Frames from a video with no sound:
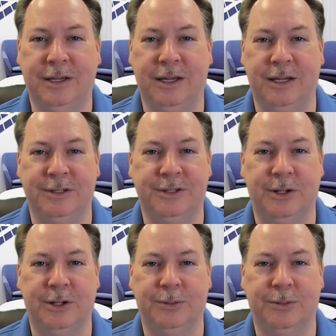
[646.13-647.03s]
And
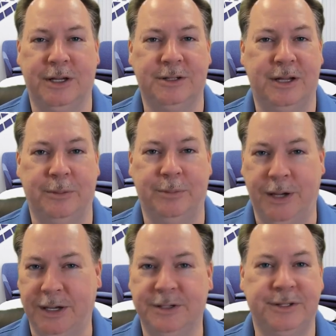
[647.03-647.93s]
so things like
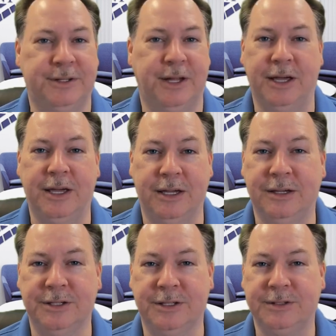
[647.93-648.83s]
pay to stay,
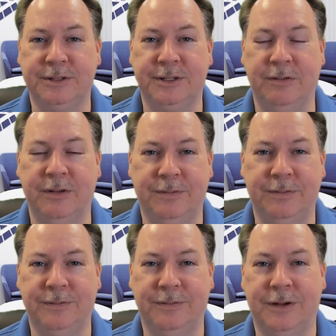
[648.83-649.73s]
just even if
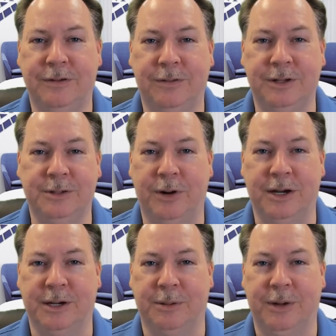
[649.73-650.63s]
these
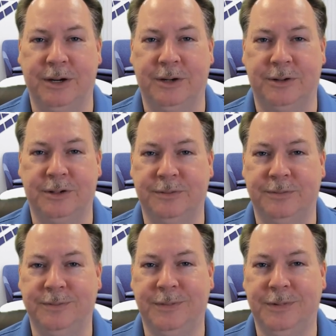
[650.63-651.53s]
project managers,
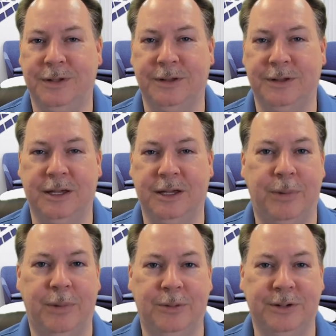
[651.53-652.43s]
they get a
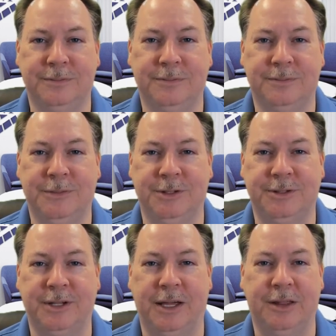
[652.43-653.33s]
bonus to
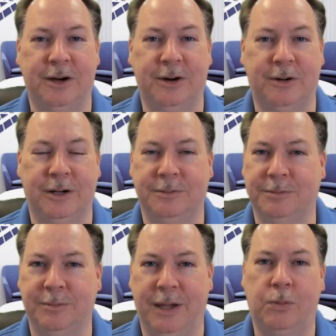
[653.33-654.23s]
stay there and
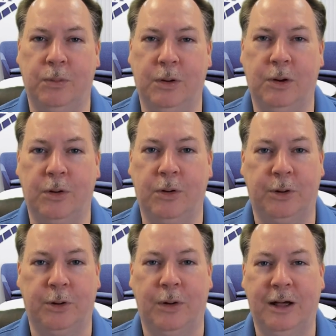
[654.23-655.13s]
make it well worth
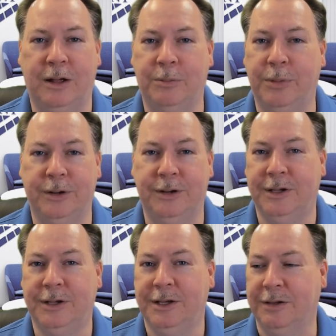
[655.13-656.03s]
their while. But
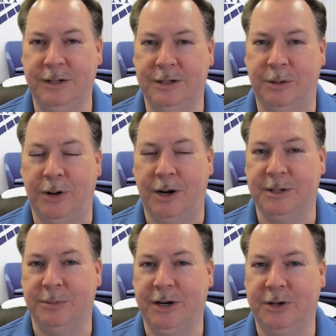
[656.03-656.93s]
if a
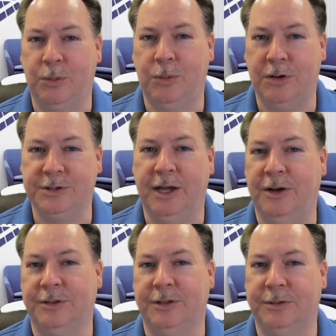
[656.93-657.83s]
project manager walks
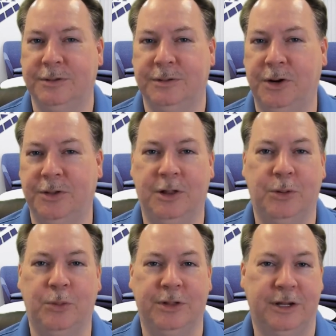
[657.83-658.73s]
out and they're the only
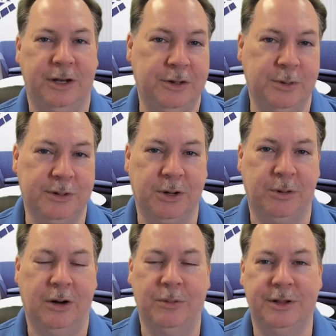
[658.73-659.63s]
one that knows what's going
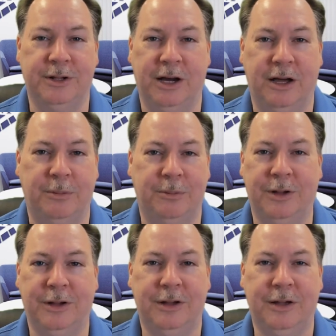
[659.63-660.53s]
on with the job,
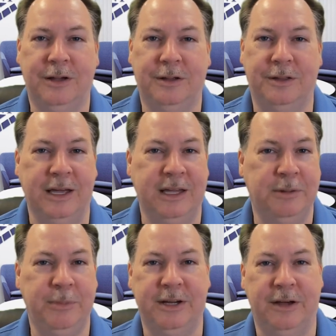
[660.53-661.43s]
that can
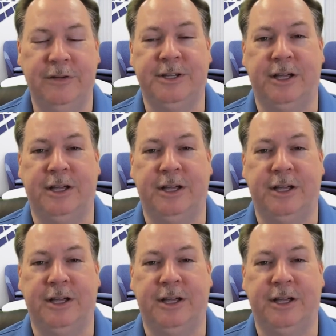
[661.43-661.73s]
be devastating.